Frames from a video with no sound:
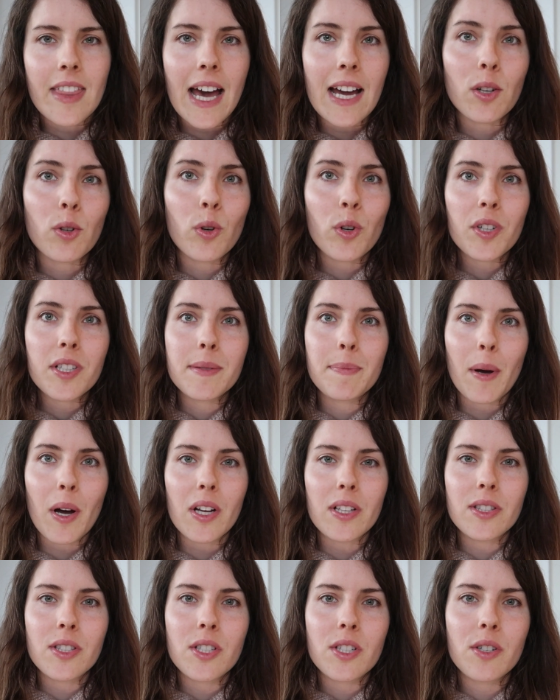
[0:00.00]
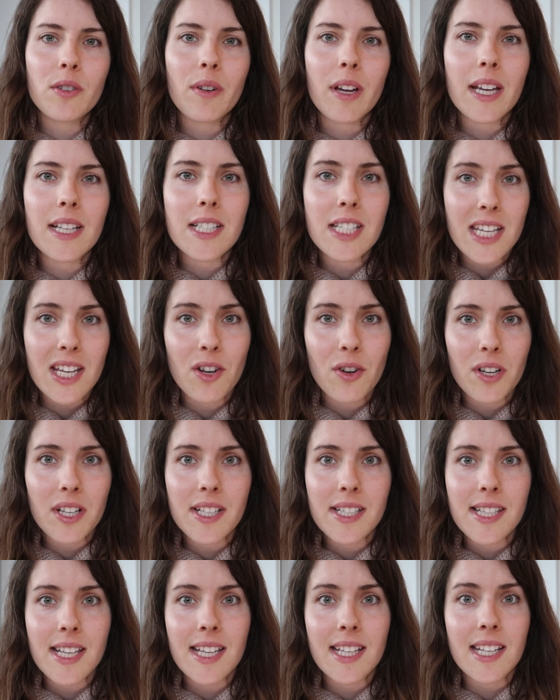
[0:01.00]
That corresponds to a
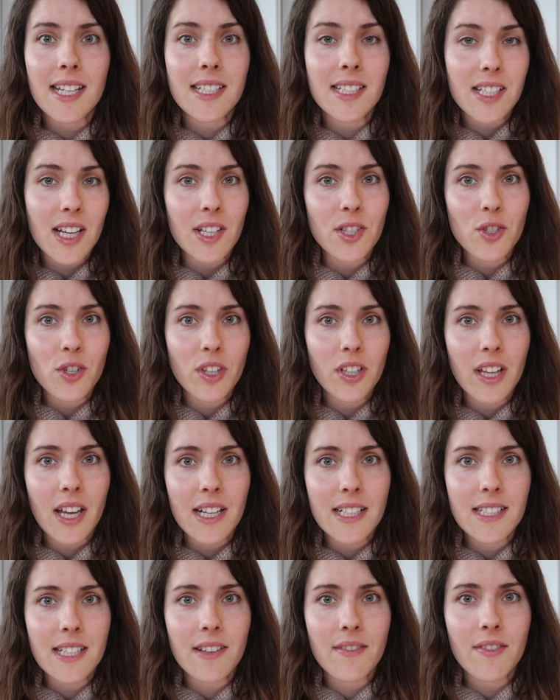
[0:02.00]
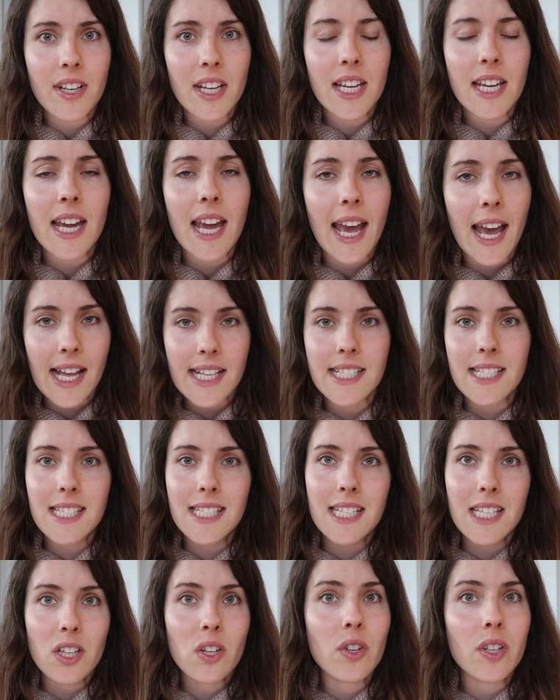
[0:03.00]
decrease in industrial activity and a
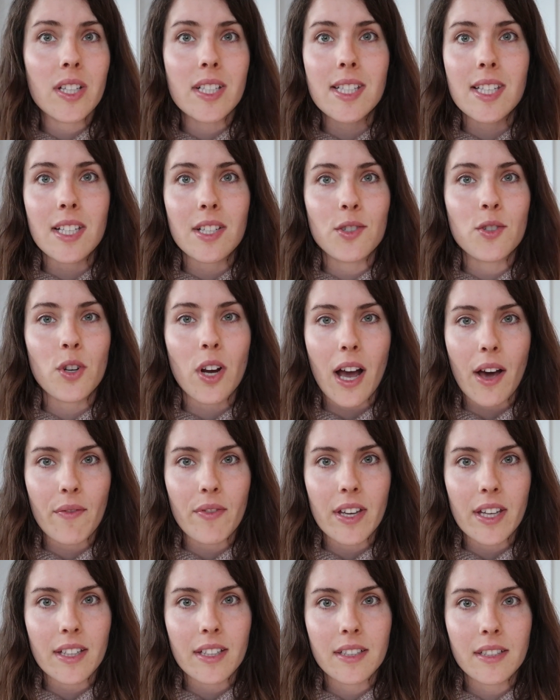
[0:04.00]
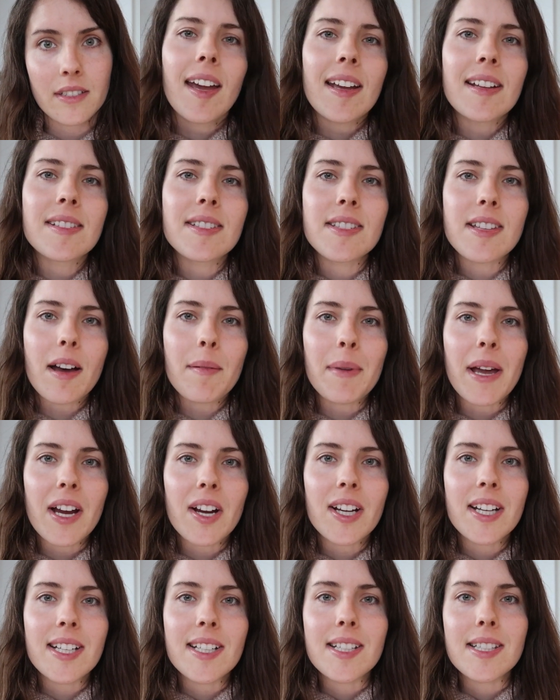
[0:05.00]
decrease in traffic. In some
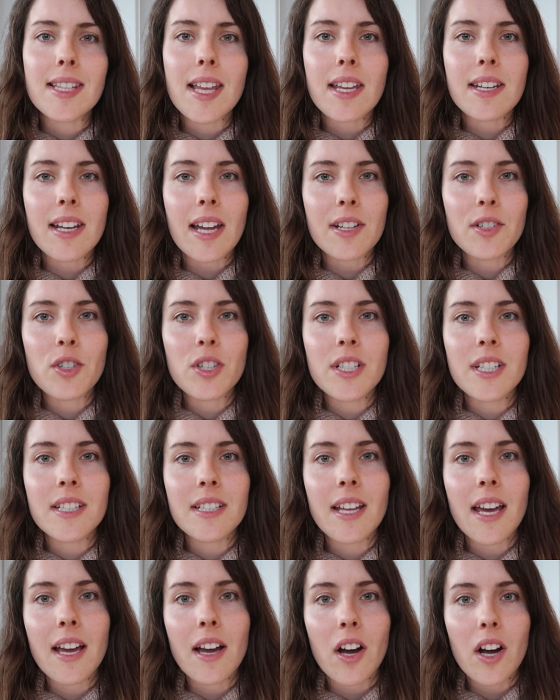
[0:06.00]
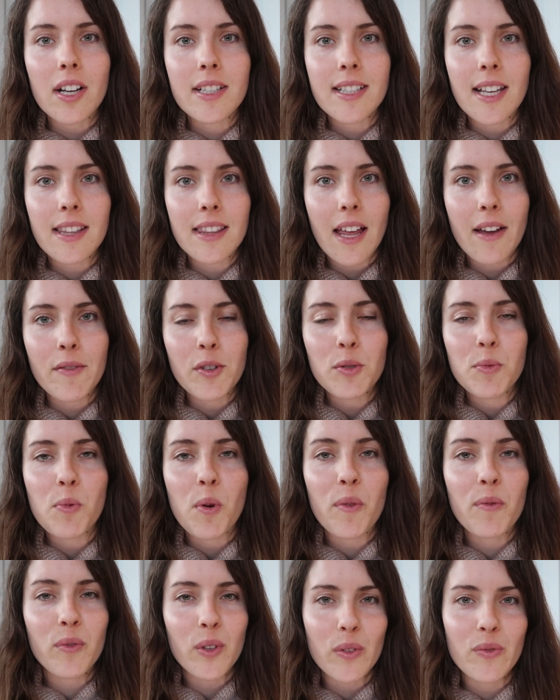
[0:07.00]
areas, nitrogen dioxide levels
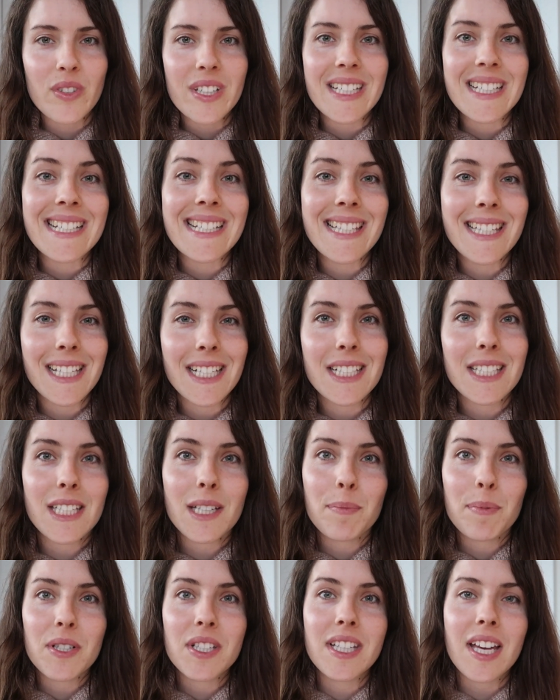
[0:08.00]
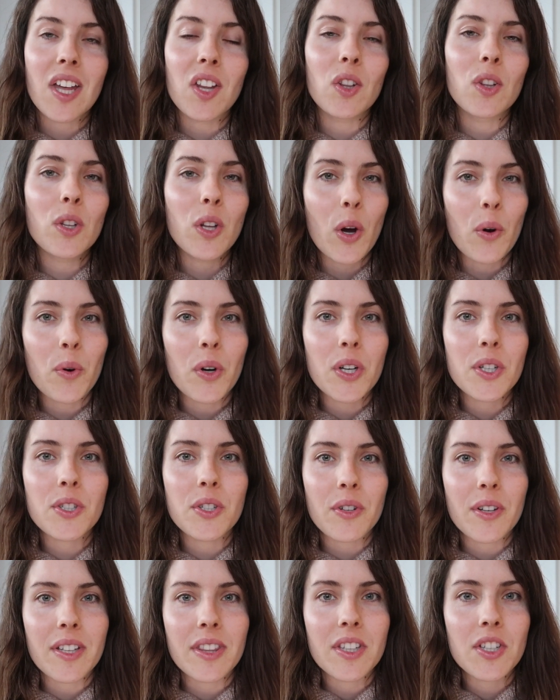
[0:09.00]
were fifty to sixty percent lower
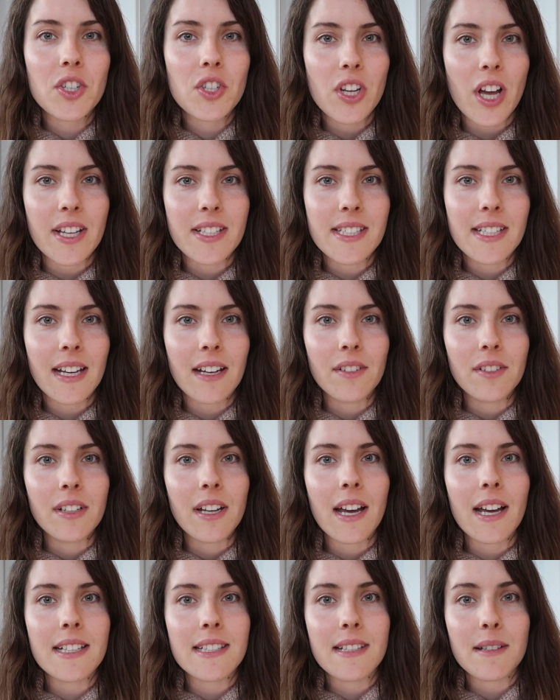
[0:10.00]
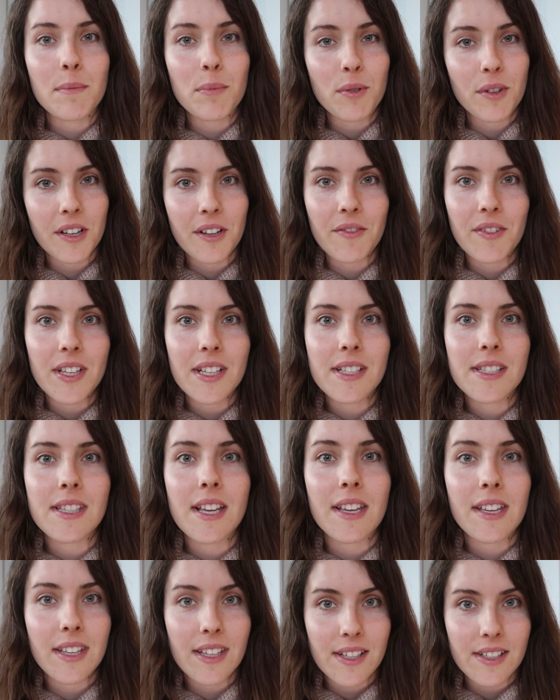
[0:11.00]
during the shutdown as in
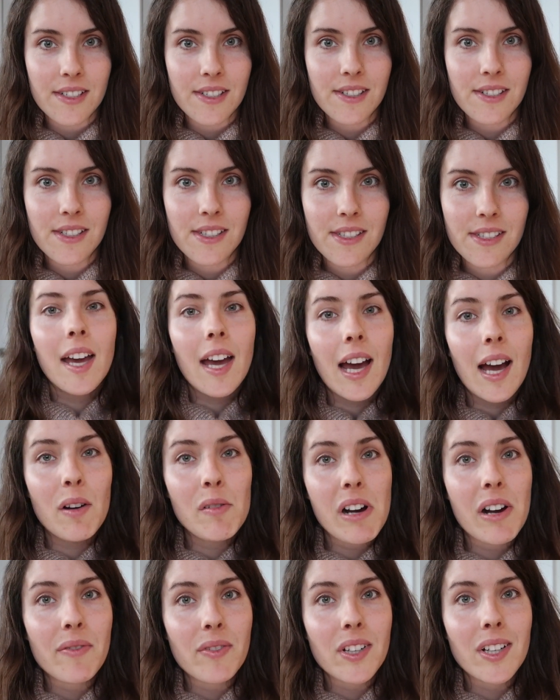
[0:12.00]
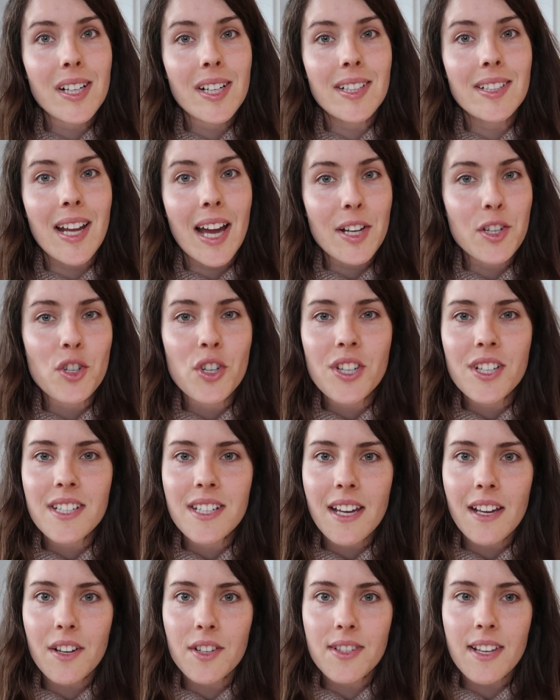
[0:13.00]
previous years. However, nitrogen
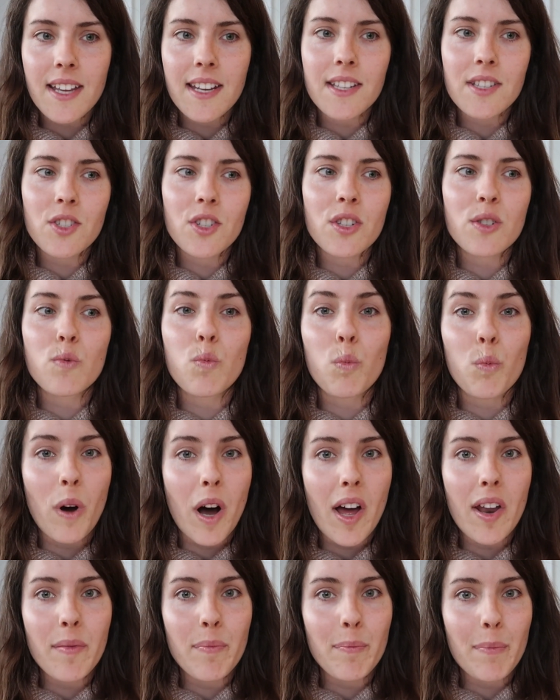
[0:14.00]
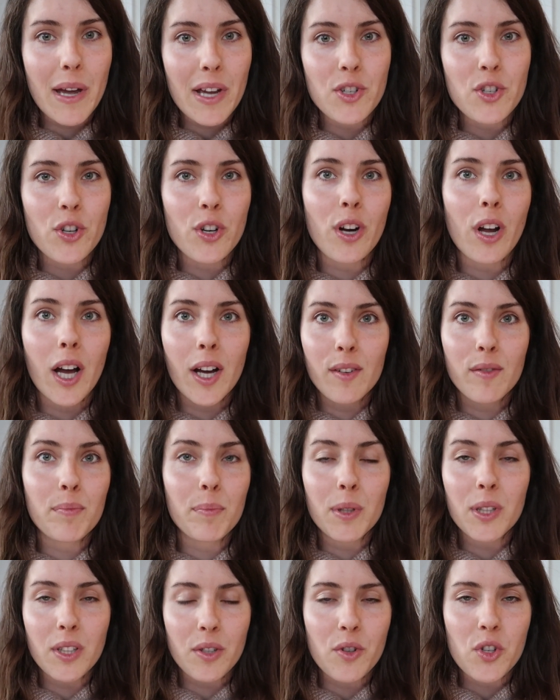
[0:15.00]
dioxide is just one measure
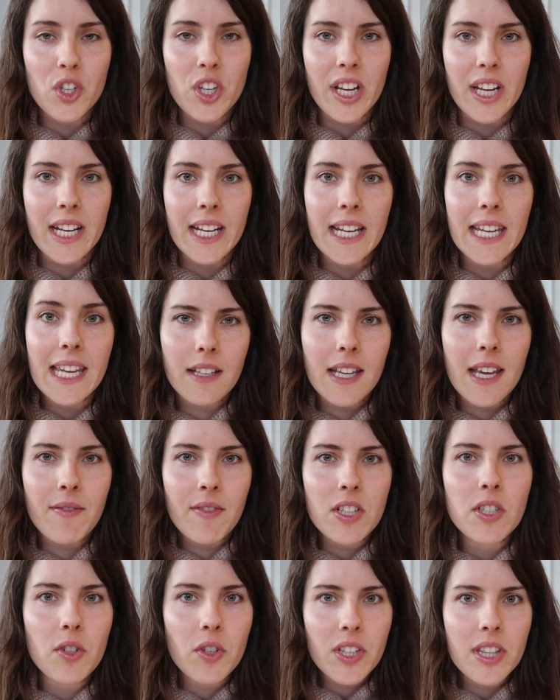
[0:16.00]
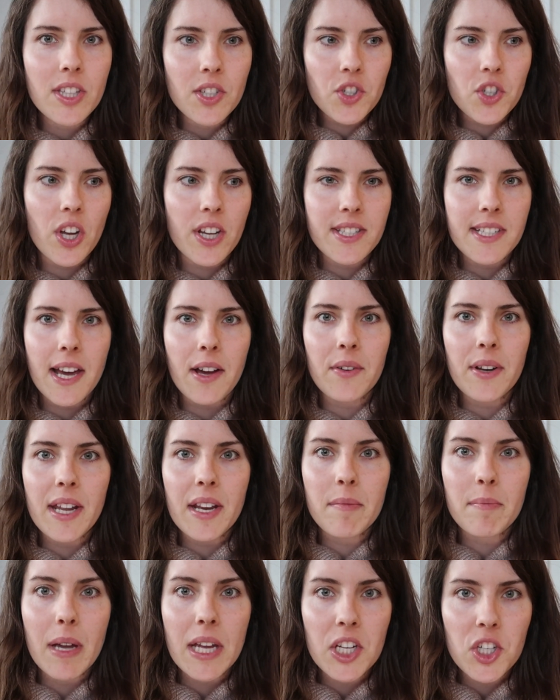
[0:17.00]
of pollution. Even during the shutdown
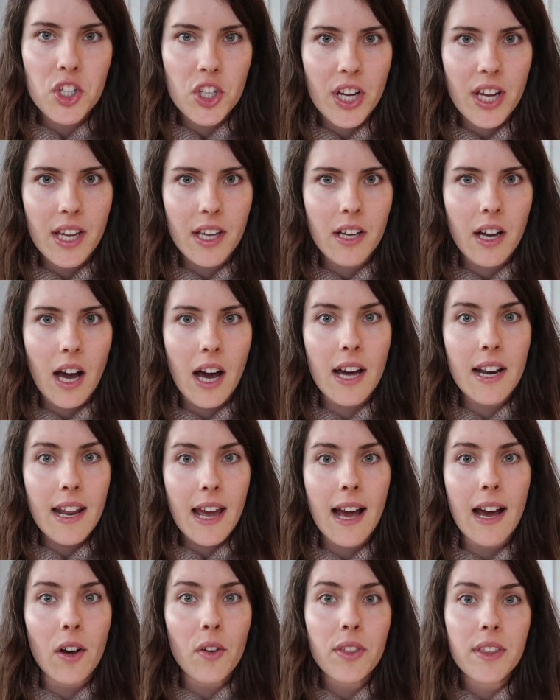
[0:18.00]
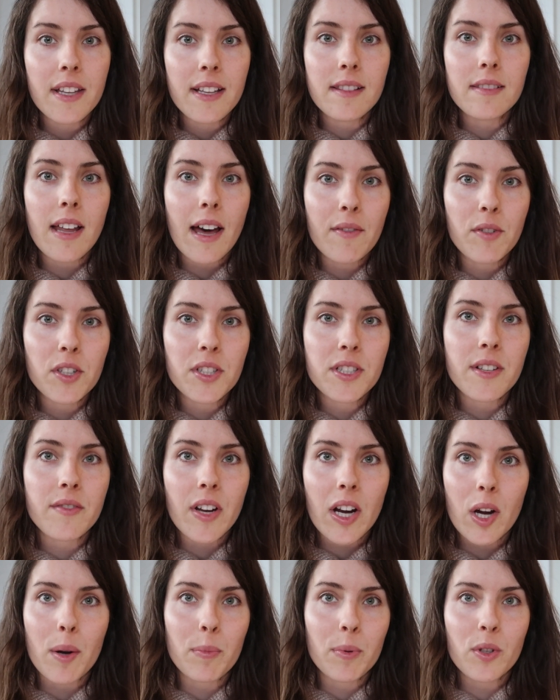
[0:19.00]
in Beijing, unhealthy levels of
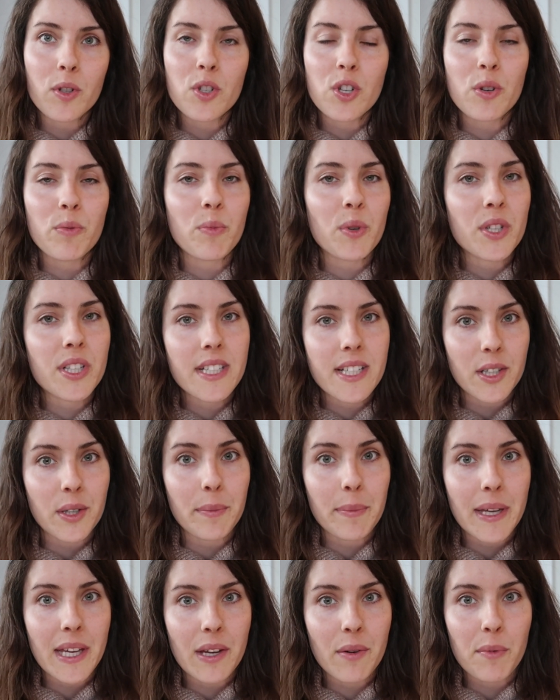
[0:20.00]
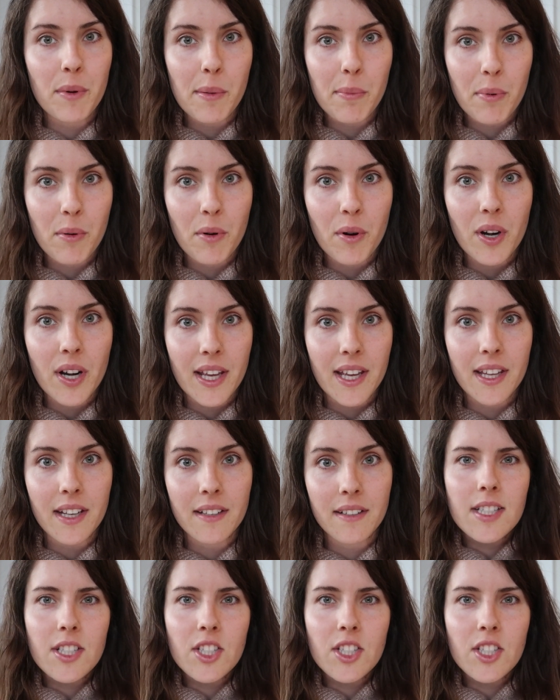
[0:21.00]
air pollution were still being reported.